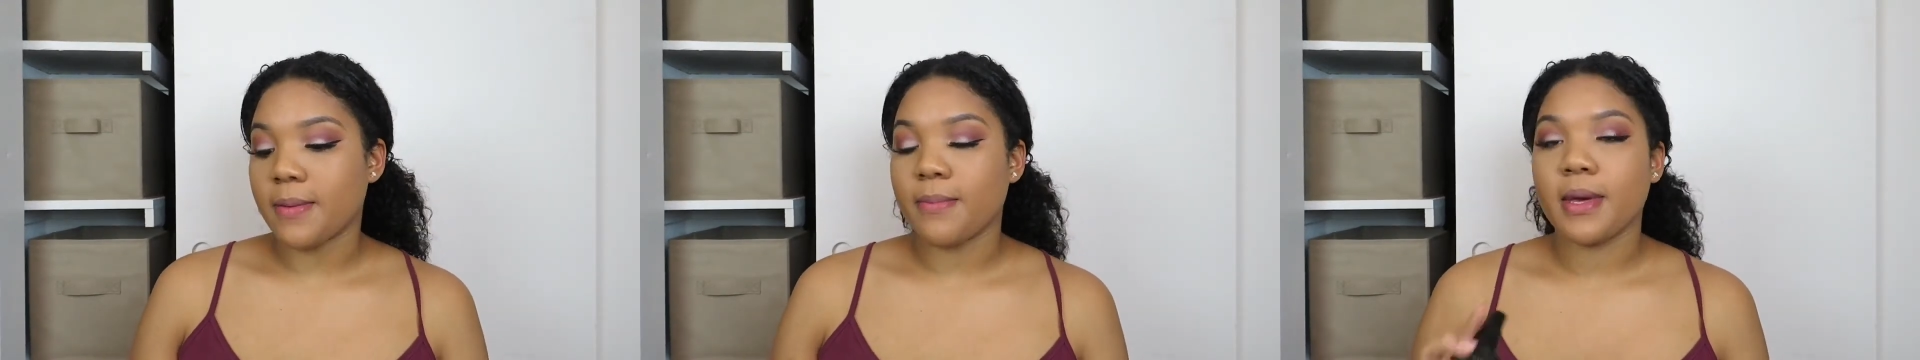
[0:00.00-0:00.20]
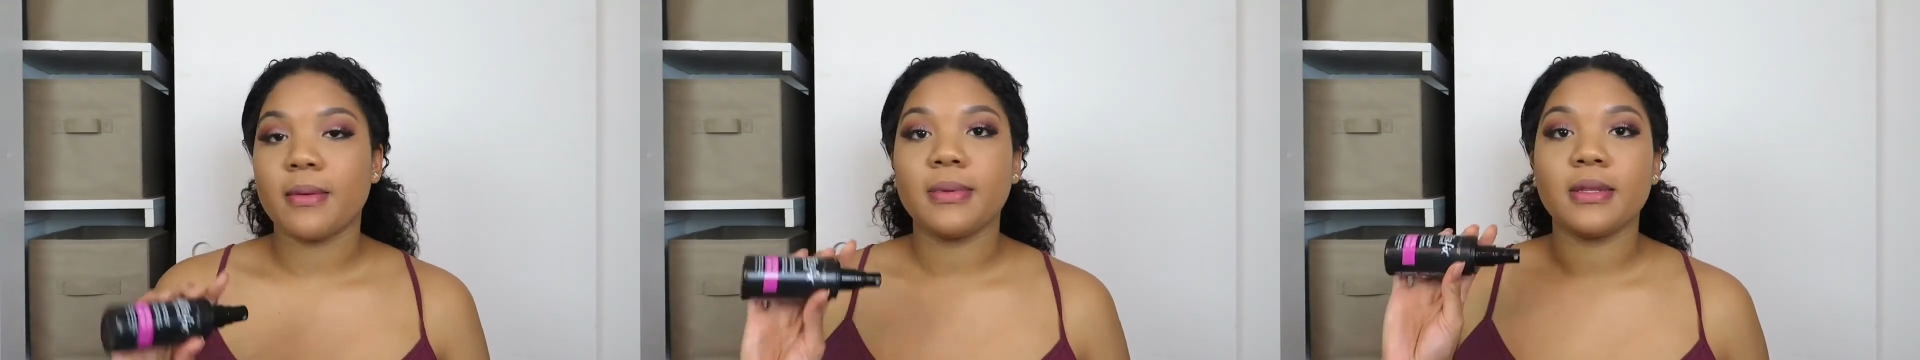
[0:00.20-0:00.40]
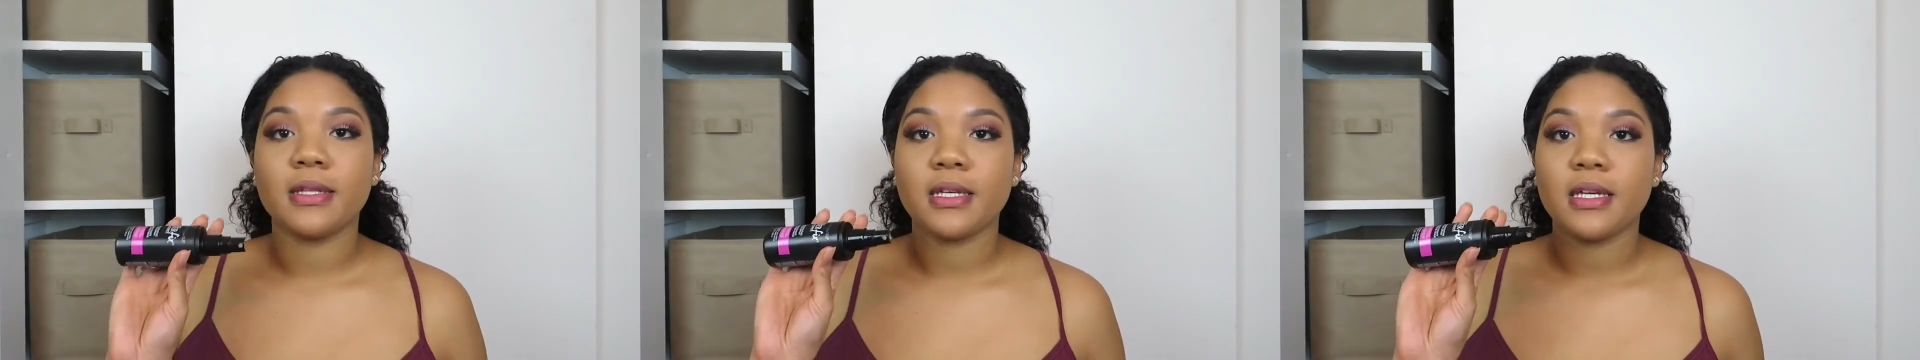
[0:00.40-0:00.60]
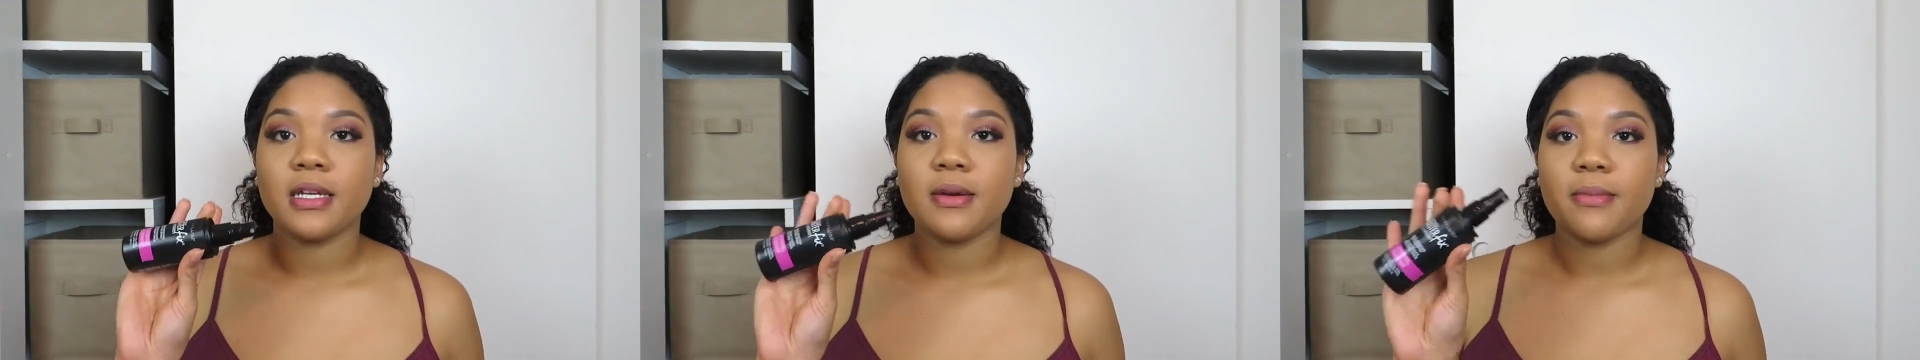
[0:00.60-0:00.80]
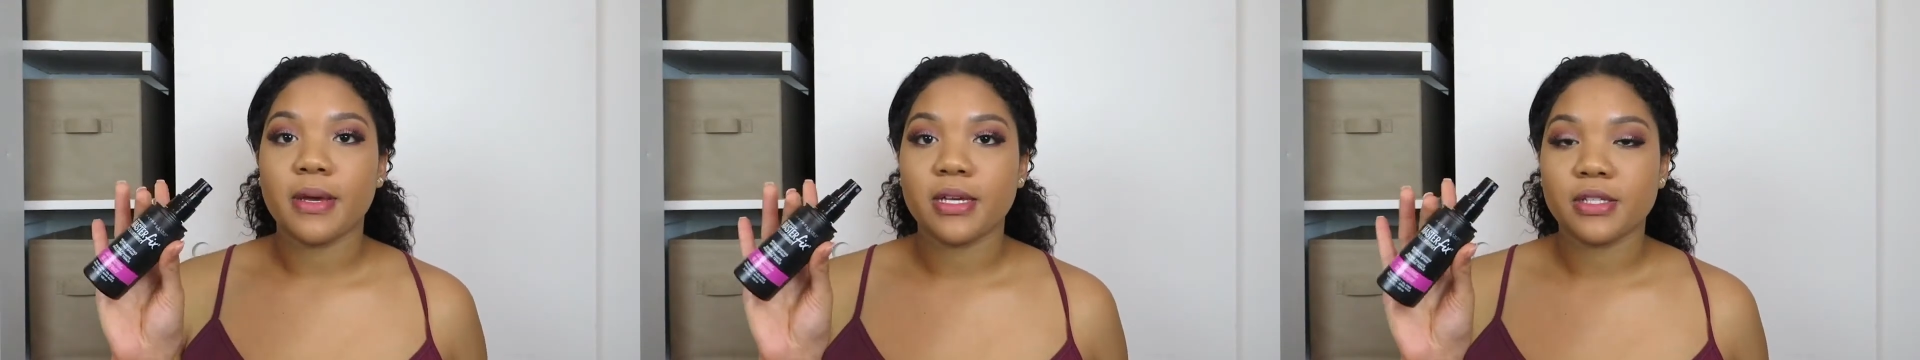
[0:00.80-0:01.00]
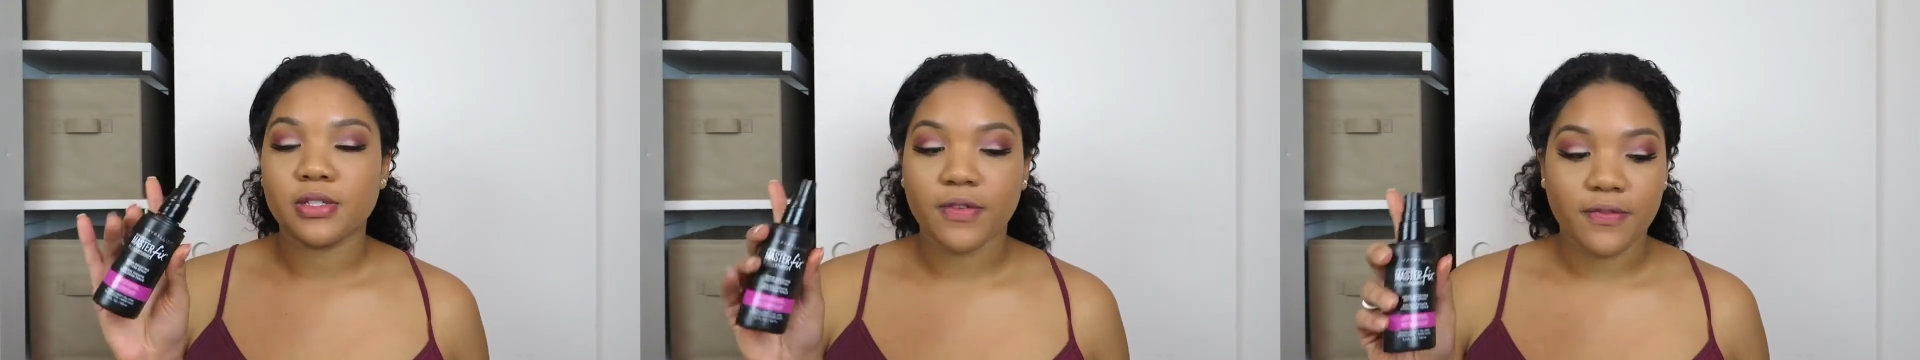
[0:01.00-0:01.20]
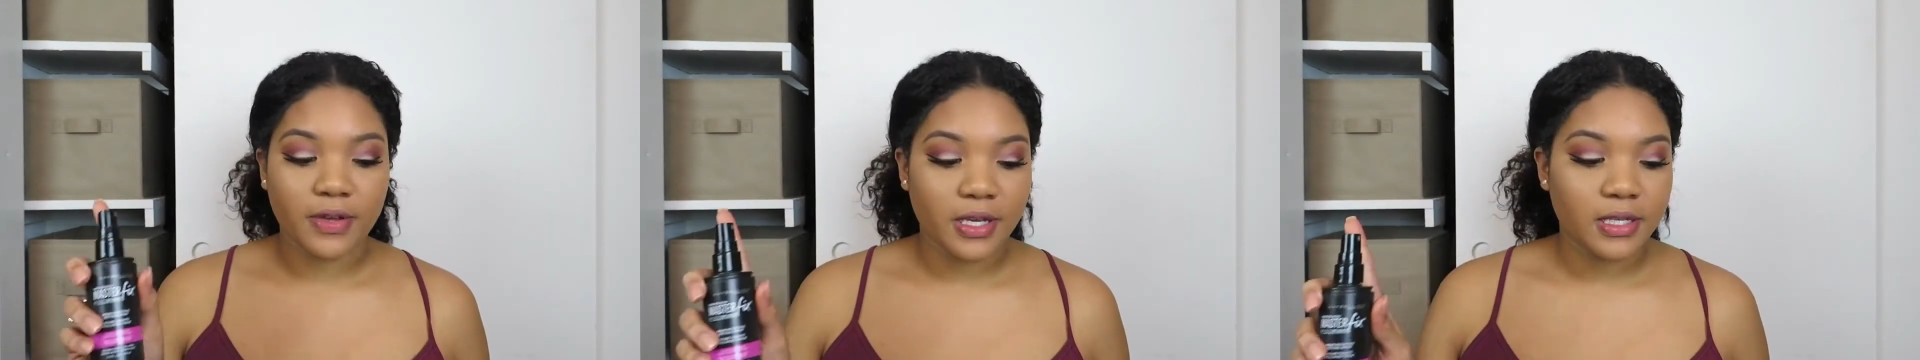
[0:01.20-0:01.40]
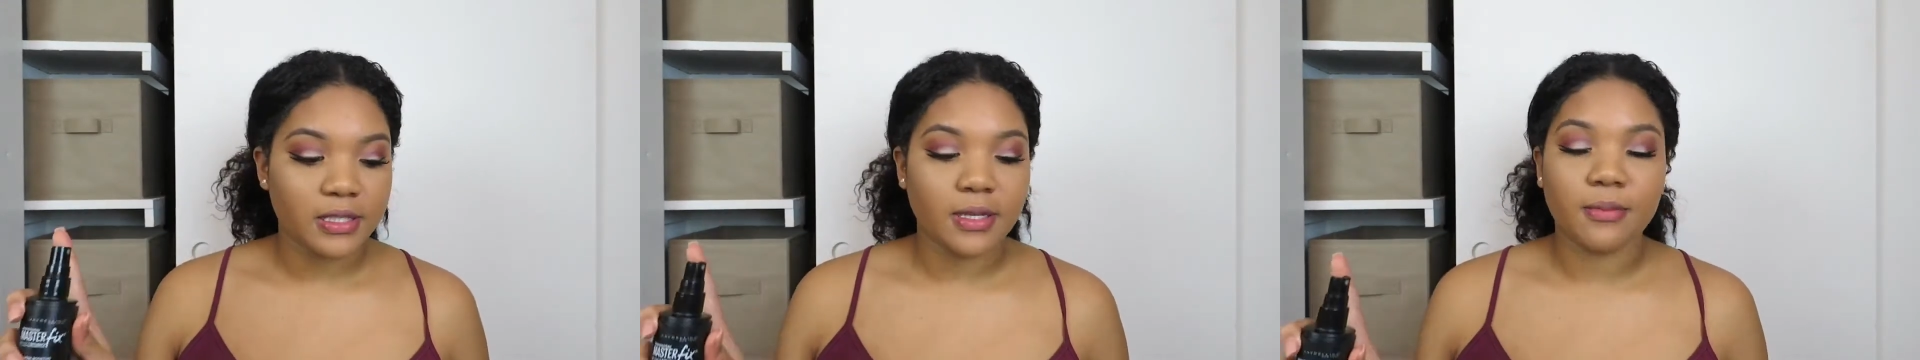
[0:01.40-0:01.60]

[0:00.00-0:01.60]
Maybelline Master Fix.